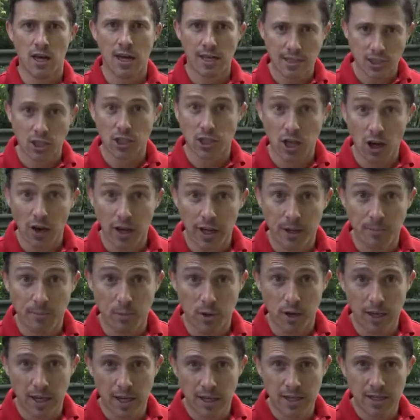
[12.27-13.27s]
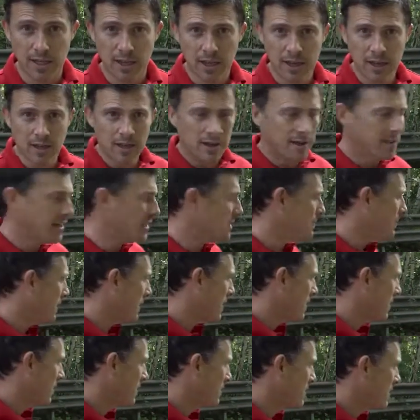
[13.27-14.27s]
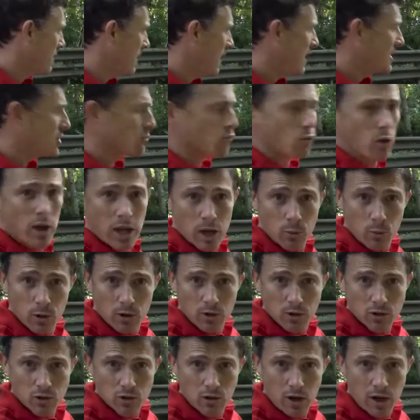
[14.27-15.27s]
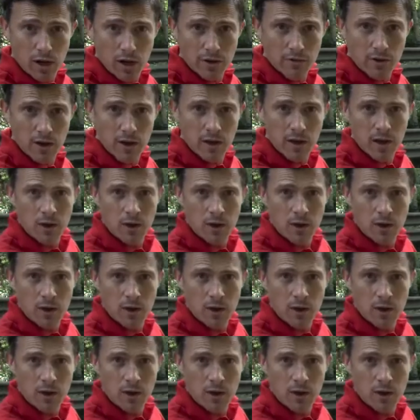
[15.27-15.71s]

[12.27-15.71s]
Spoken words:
It's a dying breed. That's because it's rear wheel drive,